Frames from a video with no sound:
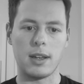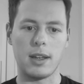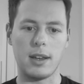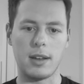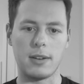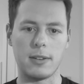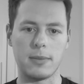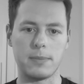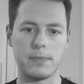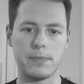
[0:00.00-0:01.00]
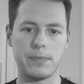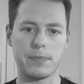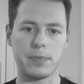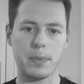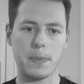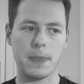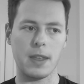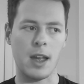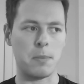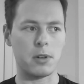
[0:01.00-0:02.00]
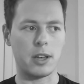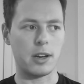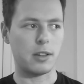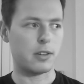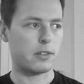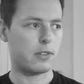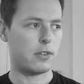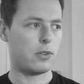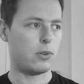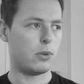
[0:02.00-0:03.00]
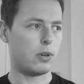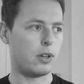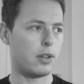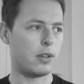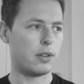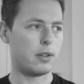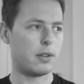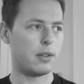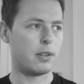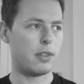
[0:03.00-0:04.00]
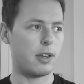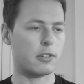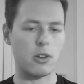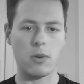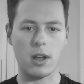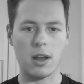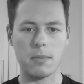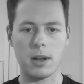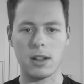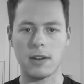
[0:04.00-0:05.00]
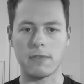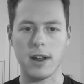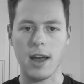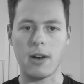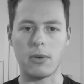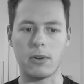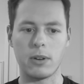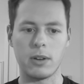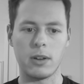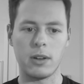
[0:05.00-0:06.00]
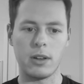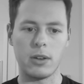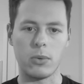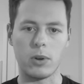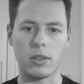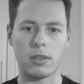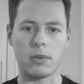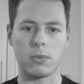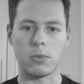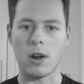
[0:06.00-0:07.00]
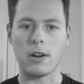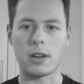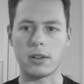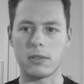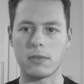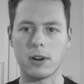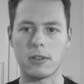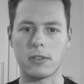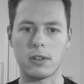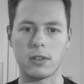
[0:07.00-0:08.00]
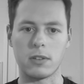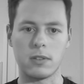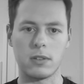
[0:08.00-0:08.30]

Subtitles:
And I'm relating this to things going on in my life now with running, for instance.